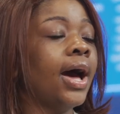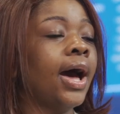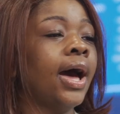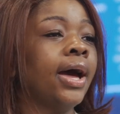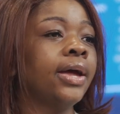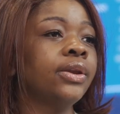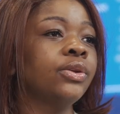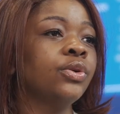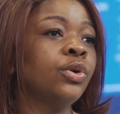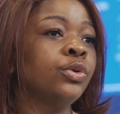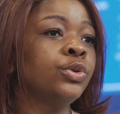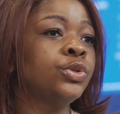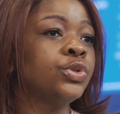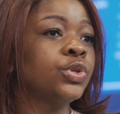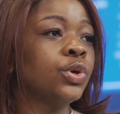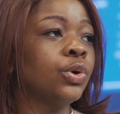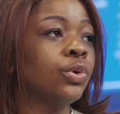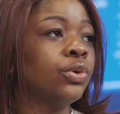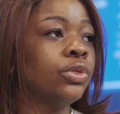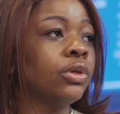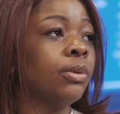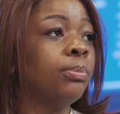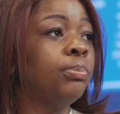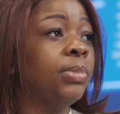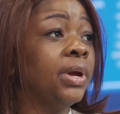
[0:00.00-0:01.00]
and also
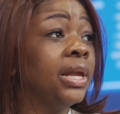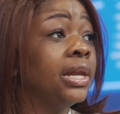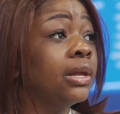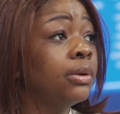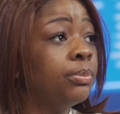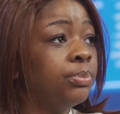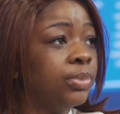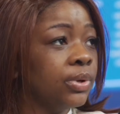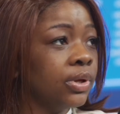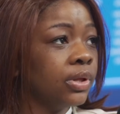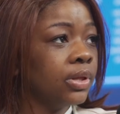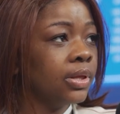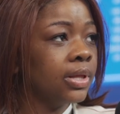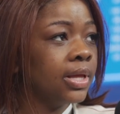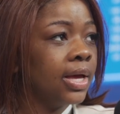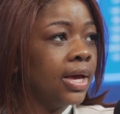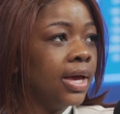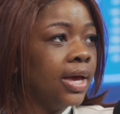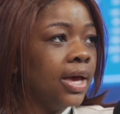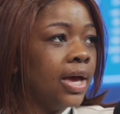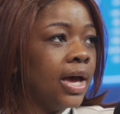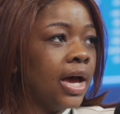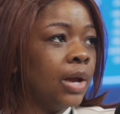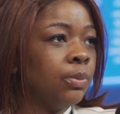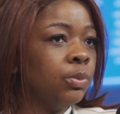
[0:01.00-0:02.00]
the Biller Bill.
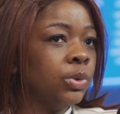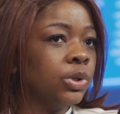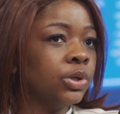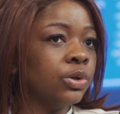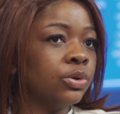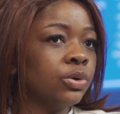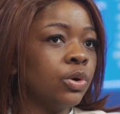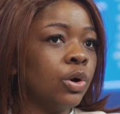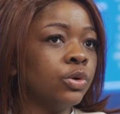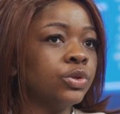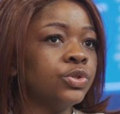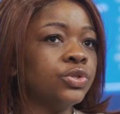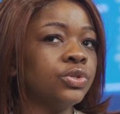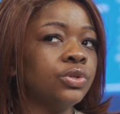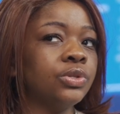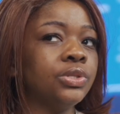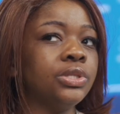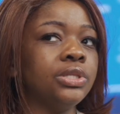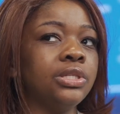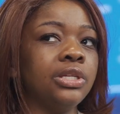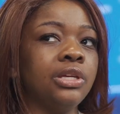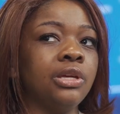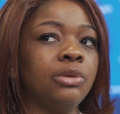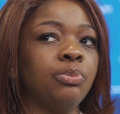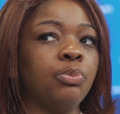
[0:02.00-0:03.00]
And we could also
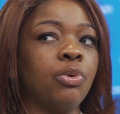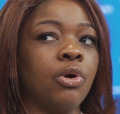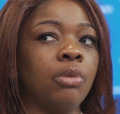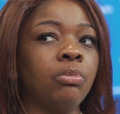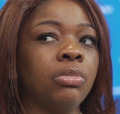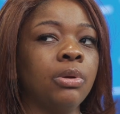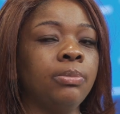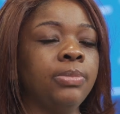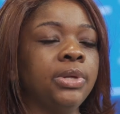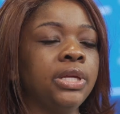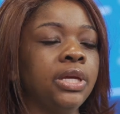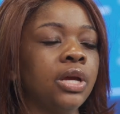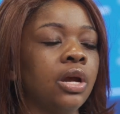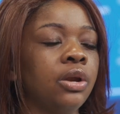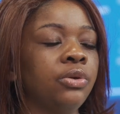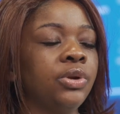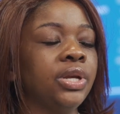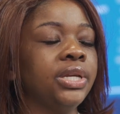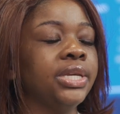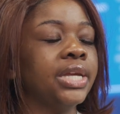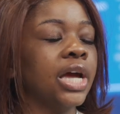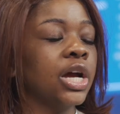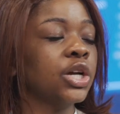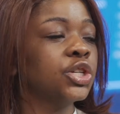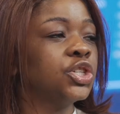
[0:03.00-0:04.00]
see probably a
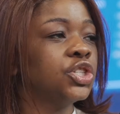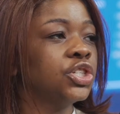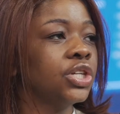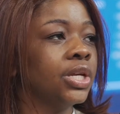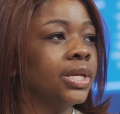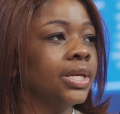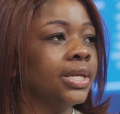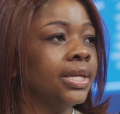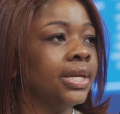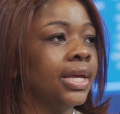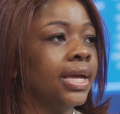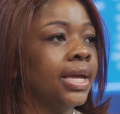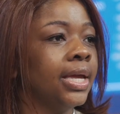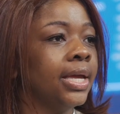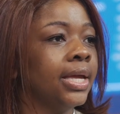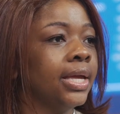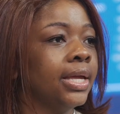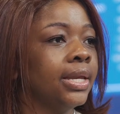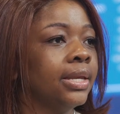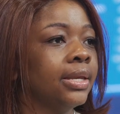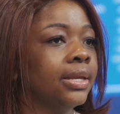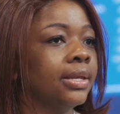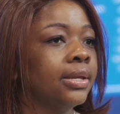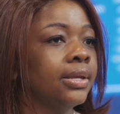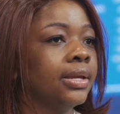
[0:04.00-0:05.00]
reduction
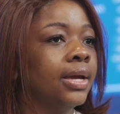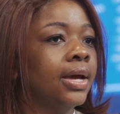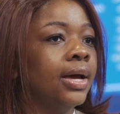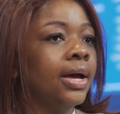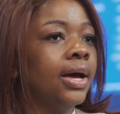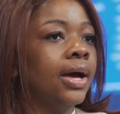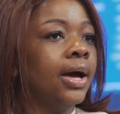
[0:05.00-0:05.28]
in